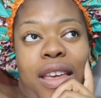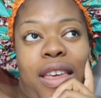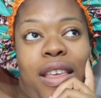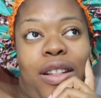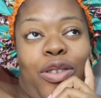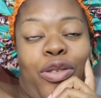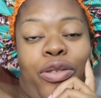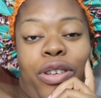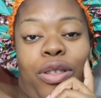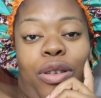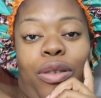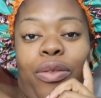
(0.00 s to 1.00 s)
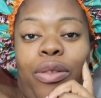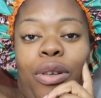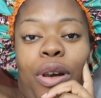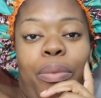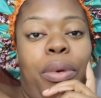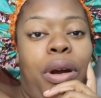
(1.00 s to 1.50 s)
He threw it on the
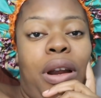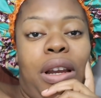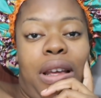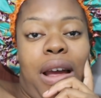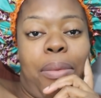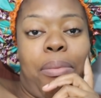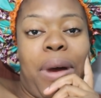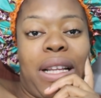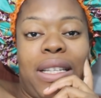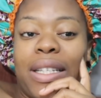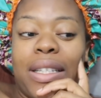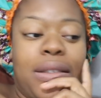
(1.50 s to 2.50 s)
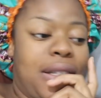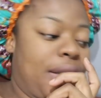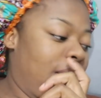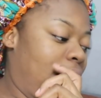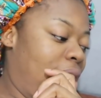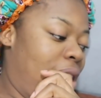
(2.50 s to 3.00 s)
floor, apparently, and matched it.